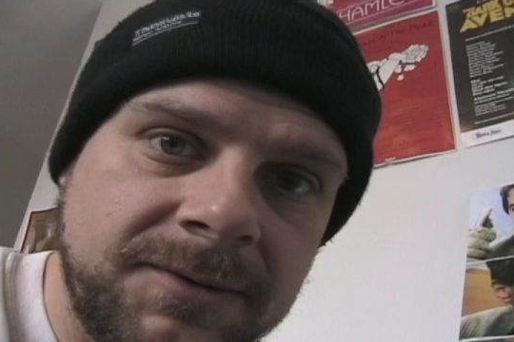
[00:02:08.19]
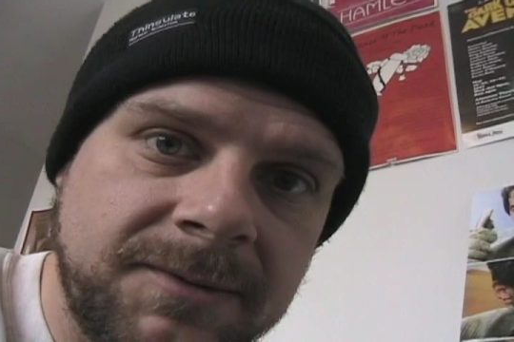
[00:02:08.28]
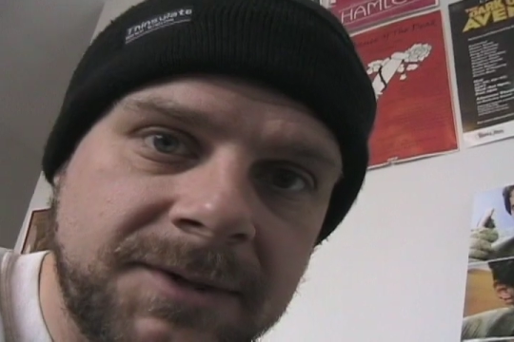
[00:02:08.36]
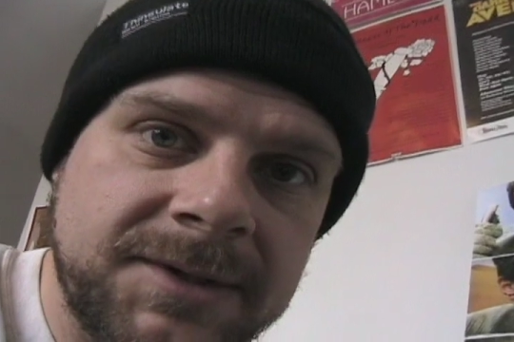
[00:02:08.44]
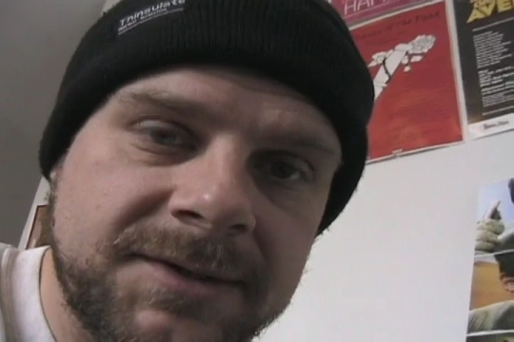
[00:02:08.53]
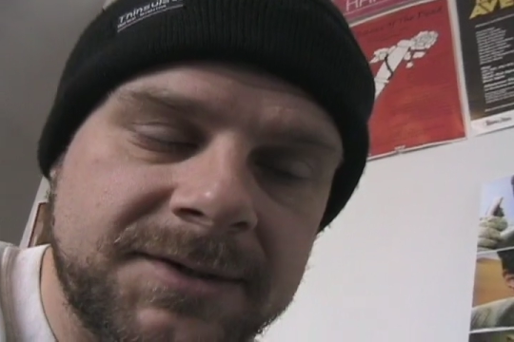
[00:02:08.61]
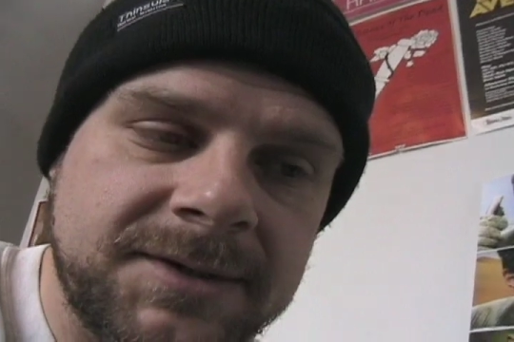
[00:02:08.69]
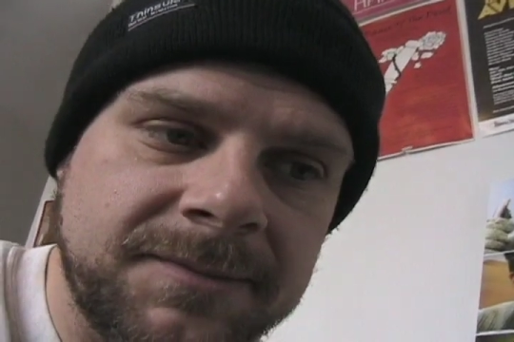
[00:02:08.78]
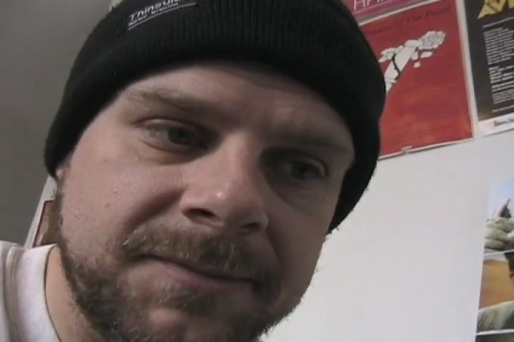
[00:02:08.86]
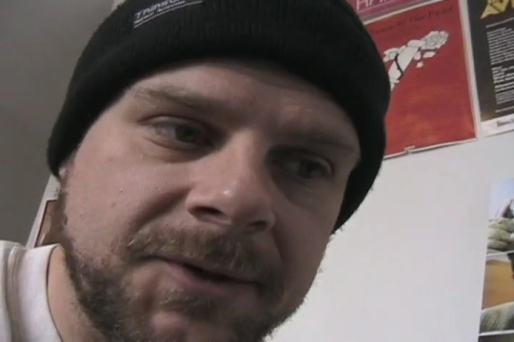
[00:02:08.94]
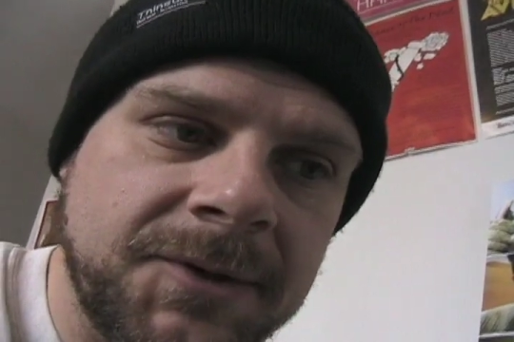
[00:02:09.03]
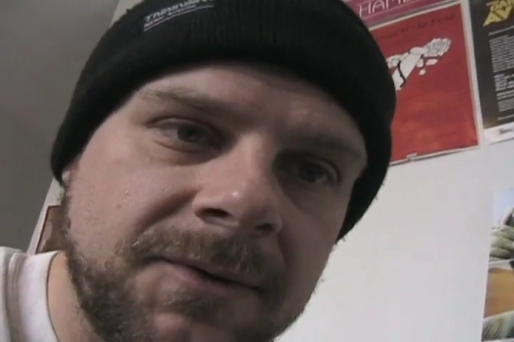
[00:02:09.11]
with
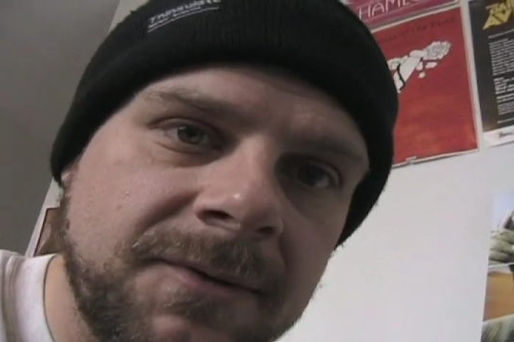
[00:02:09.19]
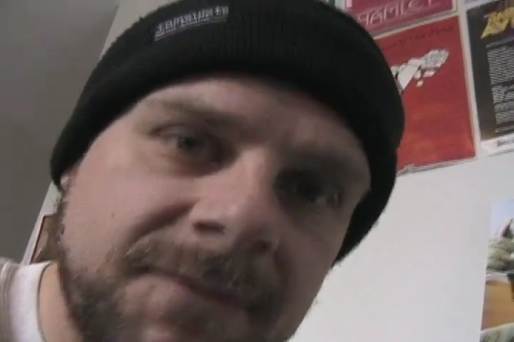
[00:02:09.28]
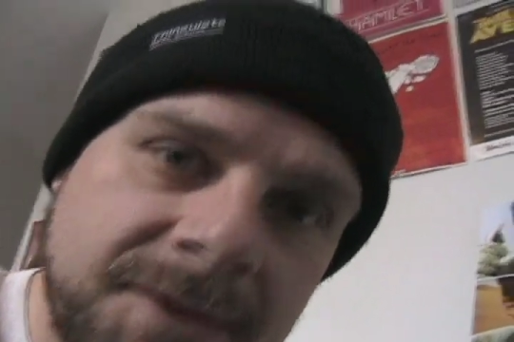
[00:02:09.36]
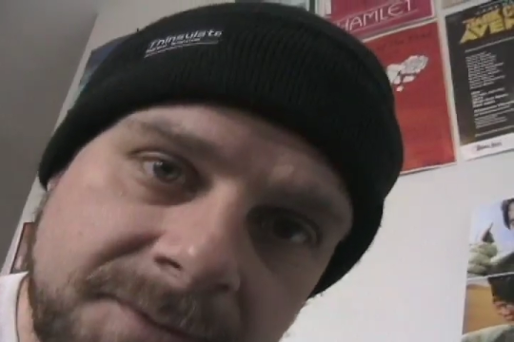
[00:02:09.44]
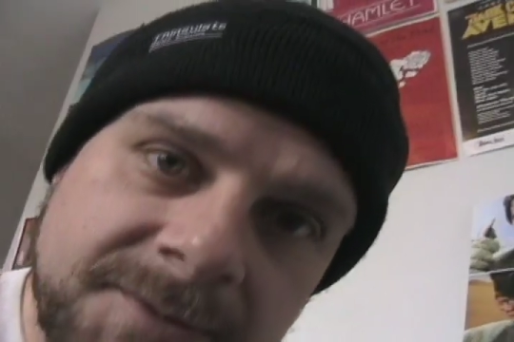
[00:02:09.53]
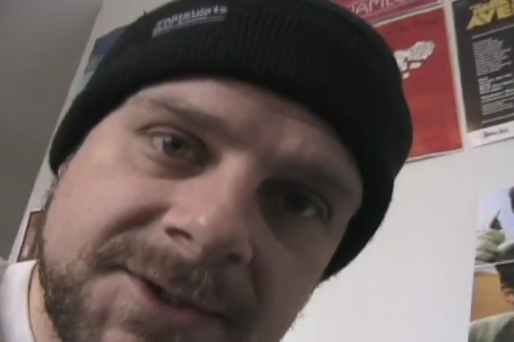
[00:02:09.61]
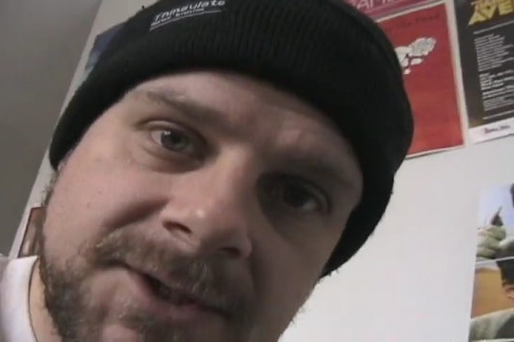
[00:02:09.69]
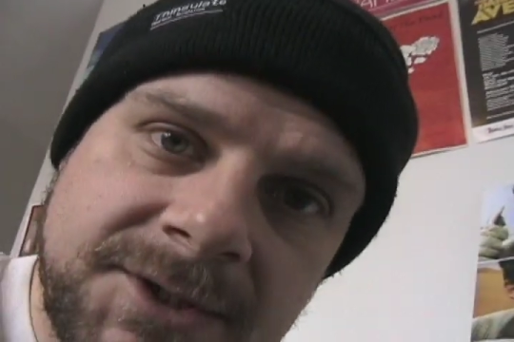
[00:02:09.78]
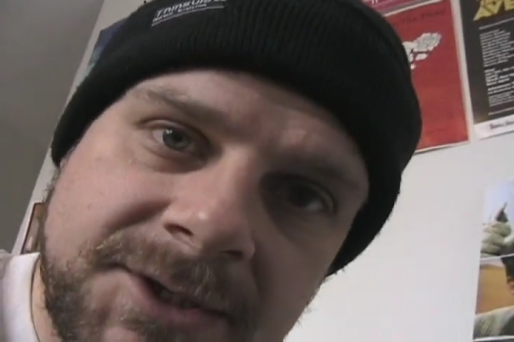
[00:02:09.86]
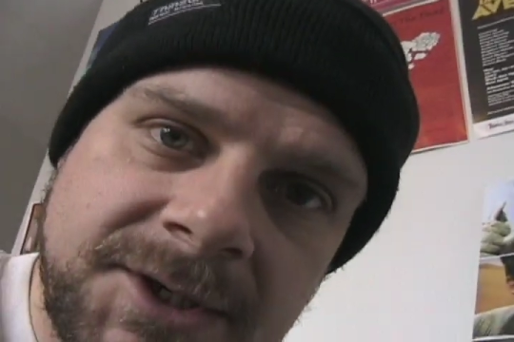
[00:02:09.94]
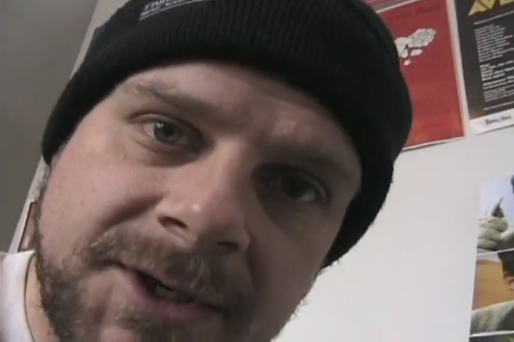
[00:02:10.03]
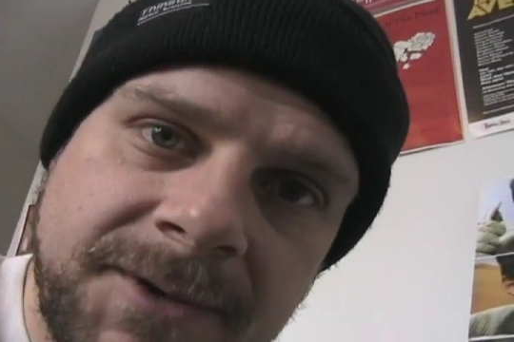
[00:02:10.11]
some cool films
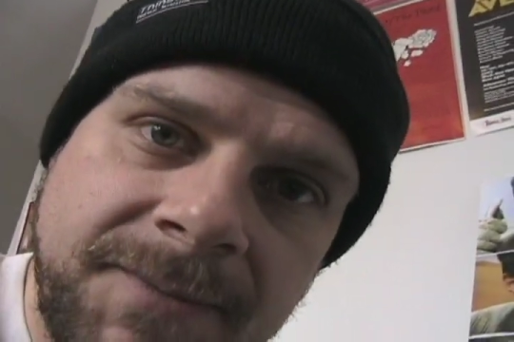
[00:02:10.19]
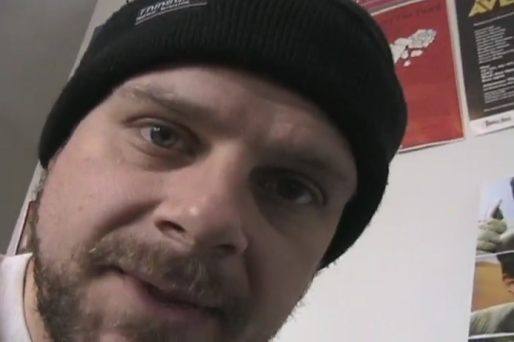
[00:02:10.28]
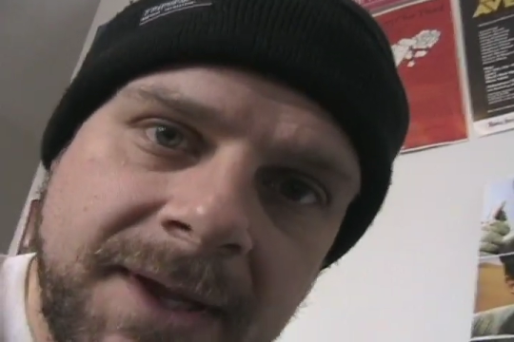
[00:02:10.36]
this year.